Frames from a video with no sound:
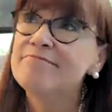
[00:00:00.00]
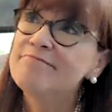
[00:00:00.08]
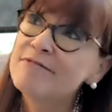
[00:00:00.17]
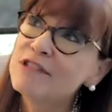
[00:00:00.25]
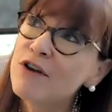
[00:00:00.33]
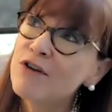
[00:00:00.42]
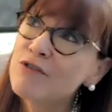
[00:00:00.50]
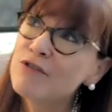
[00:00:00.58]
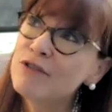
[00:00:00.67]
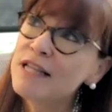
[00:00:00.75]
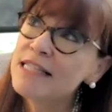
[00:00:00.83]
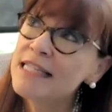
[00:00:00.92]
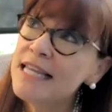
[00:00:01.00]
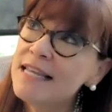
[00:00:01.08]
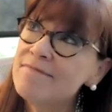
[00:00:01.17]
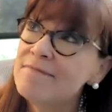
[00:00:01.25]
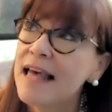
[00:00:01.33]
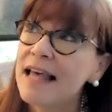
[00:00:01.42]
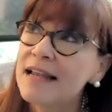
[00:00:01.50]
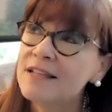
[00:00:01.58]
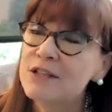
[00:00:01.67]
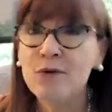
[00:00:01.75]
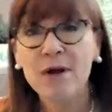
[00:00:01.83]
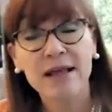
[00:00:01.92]
So let's see that.
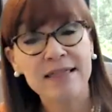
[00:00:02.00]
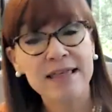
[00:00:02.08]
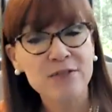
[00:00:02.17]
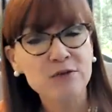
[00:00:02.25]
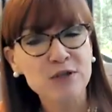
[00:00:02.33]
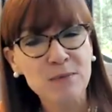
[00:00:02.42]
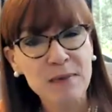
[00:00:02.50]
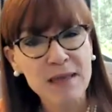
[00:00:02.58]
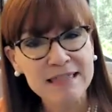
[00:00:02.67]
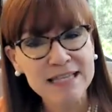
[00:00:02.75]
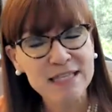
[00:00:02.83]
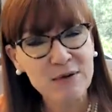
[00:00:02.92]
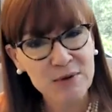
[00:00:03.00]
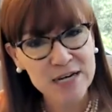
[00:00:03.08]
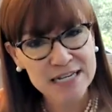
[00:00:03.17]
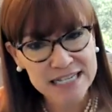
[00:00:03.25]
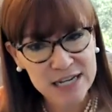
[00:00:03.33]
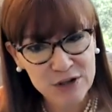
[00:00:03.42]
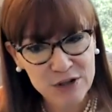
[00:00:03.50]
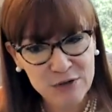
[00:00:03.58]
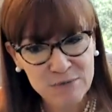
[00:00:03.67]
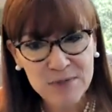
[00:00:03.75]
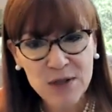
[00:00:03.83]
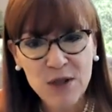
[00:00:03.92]
So I think those are the main things I wanted to tell
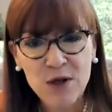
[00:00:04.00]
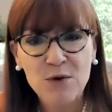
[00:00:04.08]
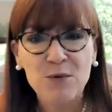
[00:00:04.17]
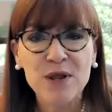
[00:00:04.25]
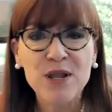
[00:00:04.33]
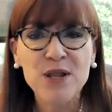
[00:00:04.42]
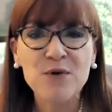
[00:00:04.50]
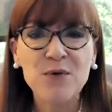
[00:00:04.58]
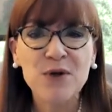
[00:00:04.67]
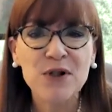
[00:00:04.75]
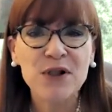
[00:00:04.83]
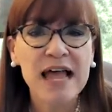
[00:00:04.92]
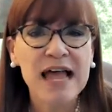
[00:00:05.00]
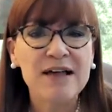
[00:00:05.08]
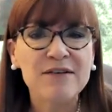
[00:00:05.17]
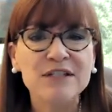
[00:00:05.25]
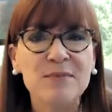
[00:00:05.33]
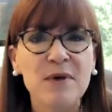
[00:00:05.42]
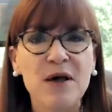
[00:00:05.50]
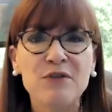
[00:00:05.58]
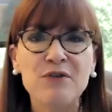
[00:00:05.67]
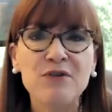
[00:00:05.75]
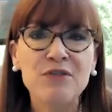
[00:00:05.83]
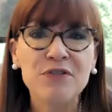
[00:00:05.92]
you. We will have some
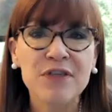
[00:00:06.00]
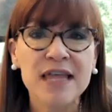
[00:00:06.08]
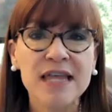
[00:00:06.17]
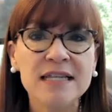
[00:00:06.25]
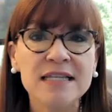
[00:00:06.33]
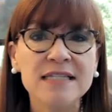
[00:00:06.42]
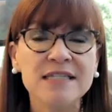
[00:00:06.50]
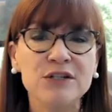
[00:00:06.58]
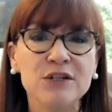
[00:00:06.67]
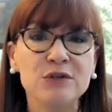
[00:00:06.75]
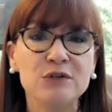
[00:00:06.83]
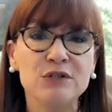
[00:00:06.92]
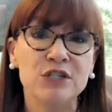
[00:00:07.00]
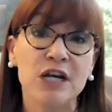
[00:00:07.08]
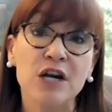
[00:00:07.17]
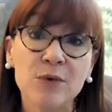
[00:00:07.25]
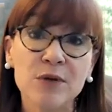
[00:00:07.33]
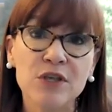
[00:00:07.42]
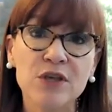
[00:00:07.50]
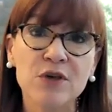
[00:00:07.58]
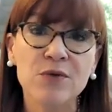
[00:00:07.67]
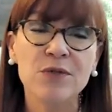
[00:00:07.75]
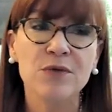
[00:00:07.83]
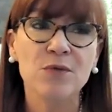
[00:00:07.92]
other things to share with
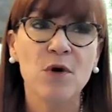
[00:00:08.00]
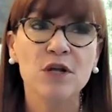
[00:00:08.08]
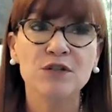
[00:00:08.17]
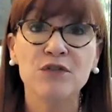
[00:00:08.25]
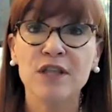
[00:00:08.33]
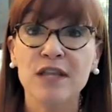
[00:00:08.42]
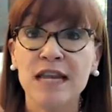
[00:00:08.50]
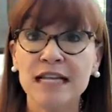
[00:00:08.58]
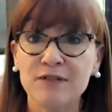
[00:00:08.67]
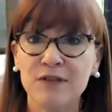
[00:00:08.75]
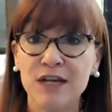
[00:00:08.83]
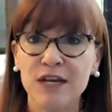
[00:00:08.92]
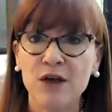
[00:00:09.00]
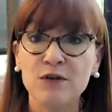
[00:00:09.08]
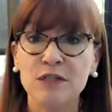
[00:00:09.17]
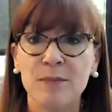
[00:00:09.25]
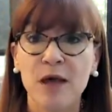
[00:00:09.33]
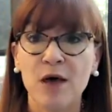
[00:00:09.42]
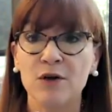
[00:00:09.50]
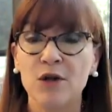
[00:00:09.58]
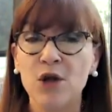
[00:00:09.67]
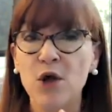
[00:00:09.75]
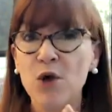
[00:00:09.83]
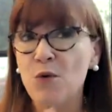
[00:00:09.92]
you. Watch for the next videos about
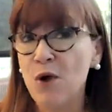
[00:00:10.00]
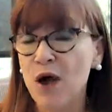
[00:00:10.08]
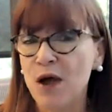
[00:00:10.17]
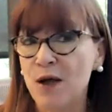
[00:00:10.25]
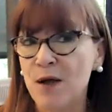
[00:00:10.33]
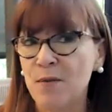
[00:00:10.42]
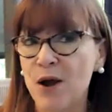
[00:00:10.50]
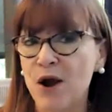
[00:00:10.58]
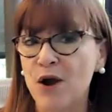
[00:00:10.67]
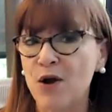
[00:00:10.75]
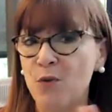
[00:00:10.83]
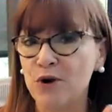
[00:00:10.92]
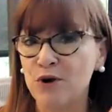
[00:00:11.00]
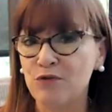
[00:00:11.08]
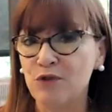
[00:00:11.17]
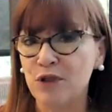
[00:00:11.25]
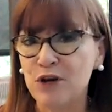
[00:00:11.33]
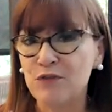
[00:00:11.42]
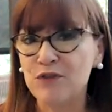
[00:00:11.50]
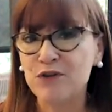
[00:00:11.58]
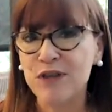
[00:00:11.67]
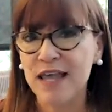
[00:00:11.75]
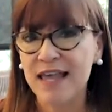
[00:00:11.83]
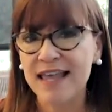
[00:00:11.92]
our wonderful interview
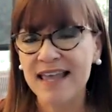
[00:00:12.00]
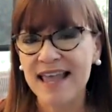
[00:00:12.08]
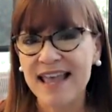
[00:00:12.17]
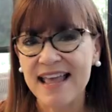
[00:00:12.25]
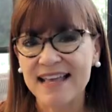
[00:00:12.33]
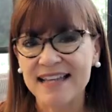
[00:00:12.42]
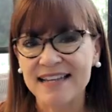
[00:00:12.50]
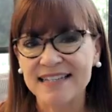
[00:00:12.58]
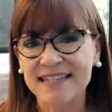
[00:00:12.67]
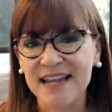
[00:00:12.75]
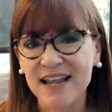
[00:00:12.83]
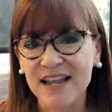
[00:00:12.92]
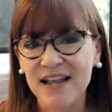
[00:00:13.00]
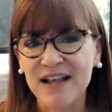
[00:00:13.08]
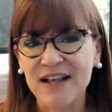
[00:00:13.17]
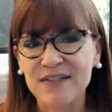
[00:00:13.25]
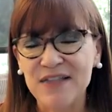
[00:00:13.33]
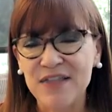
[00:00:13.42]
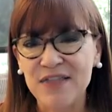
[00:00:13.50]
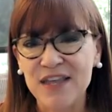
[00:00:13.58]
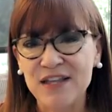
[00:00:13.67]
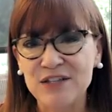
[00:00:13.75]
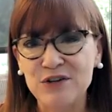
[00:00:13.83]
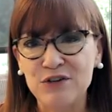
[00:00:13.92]
day and the
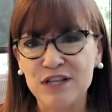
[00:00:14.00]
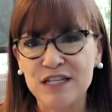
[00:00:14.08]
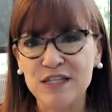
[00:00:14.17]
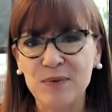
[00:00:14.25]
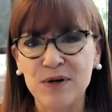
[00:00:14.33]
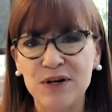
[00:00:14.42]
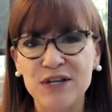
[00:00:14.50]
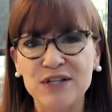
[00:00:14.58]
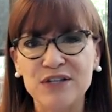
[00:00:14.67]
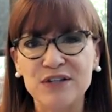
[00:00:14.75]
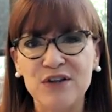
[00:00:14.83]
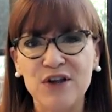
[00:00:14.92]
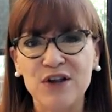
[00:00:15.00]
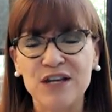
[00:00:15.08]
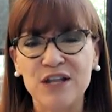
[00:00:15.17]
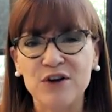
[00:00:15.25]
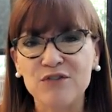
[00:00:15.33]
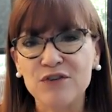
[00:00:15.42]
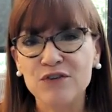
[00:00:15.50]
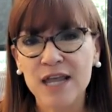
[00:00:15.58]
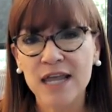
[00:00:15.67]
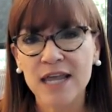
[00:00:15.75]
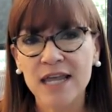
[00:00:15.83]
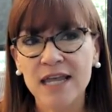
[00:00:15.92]
things you'll experience on interview
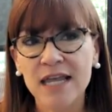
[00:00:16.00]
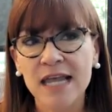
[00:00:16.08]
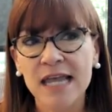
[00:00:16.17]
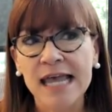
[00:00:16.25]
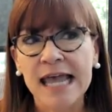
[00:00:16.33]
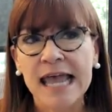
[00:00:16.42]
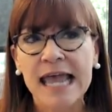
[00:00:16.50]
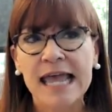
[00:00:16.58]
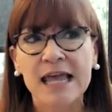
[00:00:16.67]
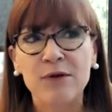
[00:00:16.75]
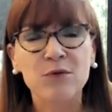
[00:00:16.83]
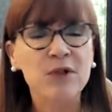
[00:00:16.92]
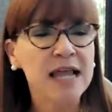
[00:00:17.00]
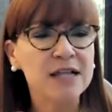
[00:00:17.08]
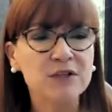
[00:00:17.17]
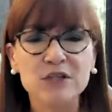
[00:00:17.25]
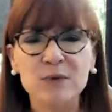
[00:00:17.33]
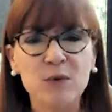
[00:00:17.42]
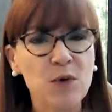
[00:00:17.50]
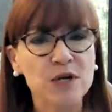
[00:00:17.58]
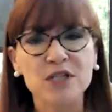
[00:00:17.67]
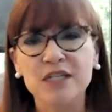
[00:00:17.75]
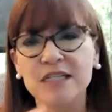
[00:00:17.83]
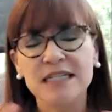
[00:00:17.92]
day. And we'll answer some
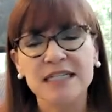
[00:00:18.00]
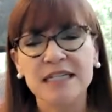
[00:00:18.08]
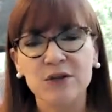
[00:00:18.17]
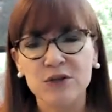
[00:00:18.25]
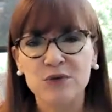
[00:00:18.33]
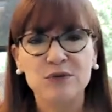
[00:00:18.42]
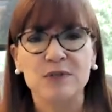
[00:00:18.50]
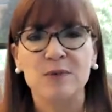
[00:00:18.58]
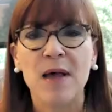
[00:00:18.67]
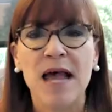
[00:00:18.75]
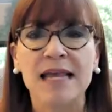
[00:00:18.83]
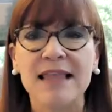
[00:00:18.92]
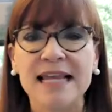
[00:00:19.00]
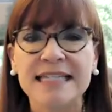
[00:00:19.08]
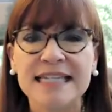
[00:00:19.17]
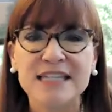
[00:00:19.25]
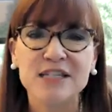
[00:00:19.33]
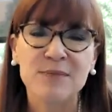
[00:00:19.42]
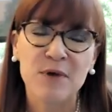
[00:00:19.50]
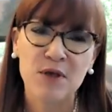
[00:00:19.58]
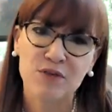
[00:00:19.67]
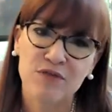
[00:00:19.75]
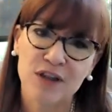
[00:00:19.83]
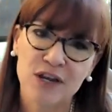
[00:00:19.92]
questions and tell you some highlights in some
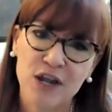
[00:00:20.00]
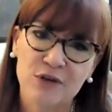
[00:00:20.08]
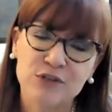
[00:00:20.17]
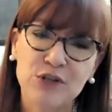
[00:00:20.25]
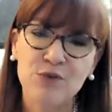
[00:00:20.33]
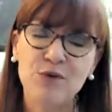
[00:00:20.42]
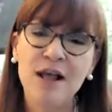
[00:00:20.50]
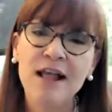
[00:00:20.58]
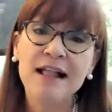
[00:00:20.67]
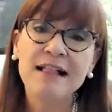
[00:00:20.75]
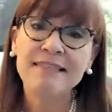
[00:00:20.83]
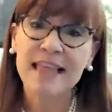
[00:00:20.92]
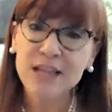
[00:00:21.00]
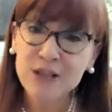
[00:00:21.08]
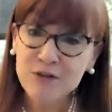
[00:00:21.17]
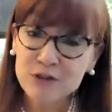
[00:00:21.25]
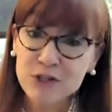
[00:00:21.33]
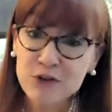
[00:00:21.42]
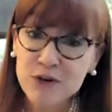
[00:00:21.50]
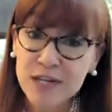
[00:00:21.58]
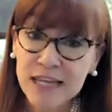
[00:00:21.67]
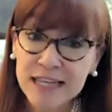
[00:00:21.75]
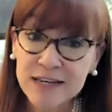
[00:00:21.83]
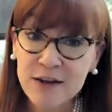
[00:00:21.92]
other videos. So thank you for tuning
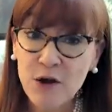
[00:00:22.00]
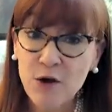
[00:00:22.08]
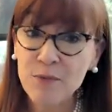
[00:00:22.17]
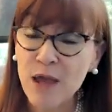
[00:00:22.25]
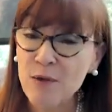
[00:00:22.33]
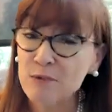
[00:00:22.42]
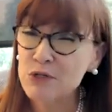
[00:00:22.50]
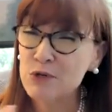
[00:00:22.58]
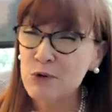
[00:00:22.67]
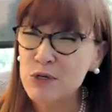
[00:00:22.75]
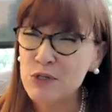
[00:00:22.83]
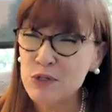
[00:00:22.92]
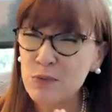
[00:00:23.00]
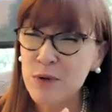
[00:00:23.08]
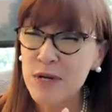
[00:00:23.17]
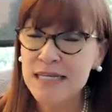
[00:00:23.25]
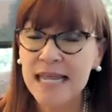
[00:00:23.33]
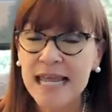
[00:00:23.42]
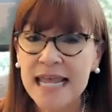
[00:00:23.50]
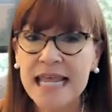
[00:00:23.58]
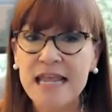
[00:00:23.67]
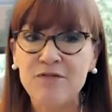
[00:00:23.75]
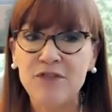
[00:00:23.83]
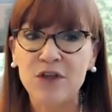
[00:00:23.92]
in. Hope that was short and sweet.
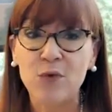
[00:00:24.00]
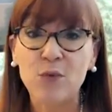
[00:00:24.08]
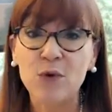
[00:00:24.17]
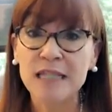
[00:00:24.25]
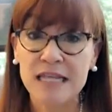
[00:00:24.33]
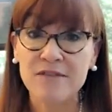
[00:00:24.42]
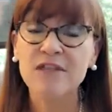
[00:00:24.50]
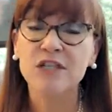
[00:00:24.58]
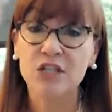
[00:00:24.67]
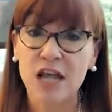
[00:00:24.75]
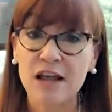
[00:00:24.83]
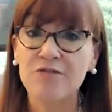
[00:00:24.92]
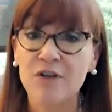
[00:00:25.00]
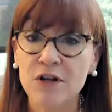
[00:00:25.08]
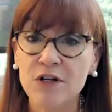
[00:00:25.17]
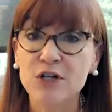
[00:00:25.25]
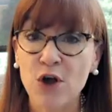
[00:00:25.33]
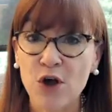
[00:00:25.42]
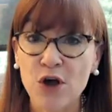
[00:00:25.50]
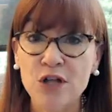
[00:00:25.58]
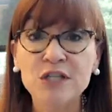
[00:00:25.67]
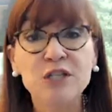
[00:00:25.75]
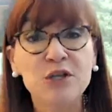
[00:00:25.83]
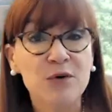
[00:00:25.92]
If there, we'll leave the chat function
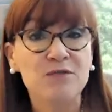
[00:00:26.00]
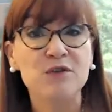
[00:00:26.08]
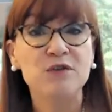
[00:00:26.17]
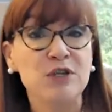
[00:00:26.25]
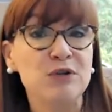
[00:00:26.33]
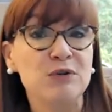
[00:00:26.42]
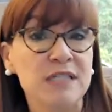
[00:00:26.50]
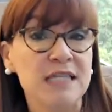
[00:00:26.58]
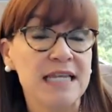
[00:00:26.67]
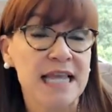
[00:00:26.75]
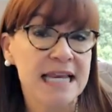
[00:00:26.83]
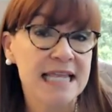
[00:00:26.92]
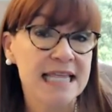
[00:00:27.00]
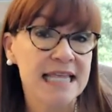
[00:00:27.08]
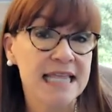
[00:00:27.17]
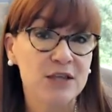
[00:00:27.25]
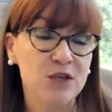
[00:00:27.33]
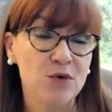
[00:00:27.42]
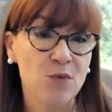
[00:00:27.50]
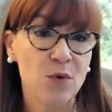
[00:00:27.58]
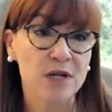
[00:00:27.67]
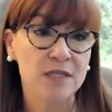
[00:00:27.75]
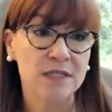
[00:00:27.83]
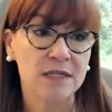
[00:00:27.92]
on. So if you do see anything that you
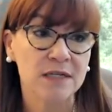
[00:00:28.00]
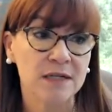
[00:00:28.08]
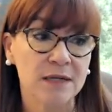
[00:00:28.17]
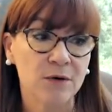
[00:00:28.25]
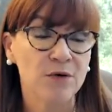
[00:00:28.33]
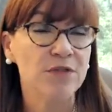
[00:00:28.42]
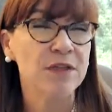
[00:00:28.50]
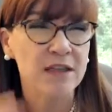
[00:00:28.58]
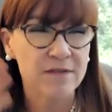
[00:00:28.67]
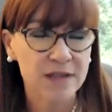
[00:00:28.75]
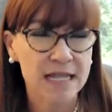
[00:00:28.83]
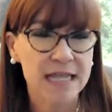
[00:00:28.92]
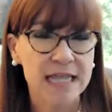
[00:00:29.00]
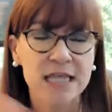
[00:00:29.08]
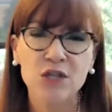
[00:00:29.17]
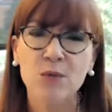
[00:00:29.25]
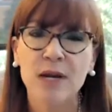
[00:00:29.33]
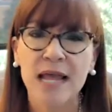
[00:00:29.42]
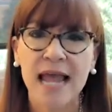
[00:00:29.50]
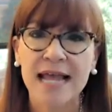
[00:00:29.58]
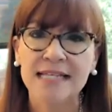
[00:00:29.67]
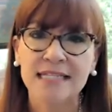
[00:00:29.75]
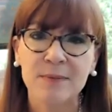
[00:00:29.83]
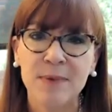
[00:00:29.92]
want to, or think of anything that you want to
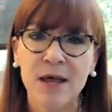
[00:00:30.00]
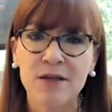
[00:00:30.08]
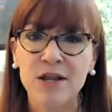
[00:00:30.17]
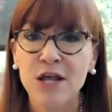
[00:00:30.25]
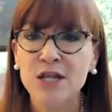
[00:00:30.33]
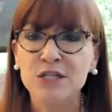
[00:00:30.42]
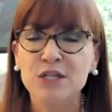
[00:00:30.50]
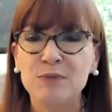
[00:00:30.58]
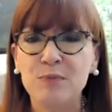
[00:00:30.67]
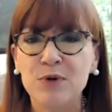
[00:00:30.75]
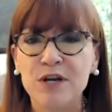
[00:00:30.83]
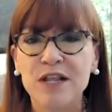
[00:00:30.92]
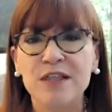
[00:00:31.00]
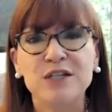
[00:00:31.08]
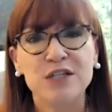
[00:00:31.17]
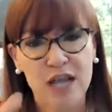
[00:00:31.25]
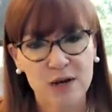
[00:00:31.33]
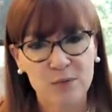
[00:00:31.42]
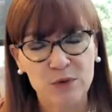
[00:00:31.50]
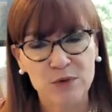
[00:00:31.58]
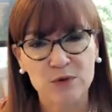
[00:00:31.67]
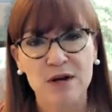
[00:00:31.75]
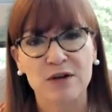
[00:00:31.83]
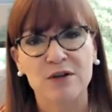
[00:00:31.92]
ask about, just put it in the chat and we'll
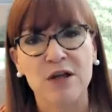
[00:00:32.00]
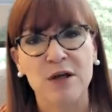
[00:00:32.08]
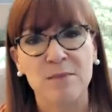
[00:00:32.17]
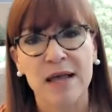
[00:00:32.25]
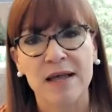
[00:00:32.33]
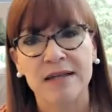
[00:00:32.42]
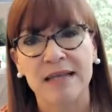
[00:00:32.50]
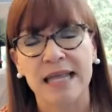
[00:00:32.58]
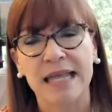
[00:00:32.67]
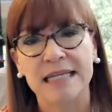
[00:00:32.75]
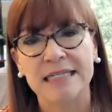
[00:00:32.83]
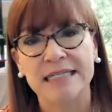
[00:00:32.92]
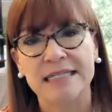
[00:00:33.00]
try to come back and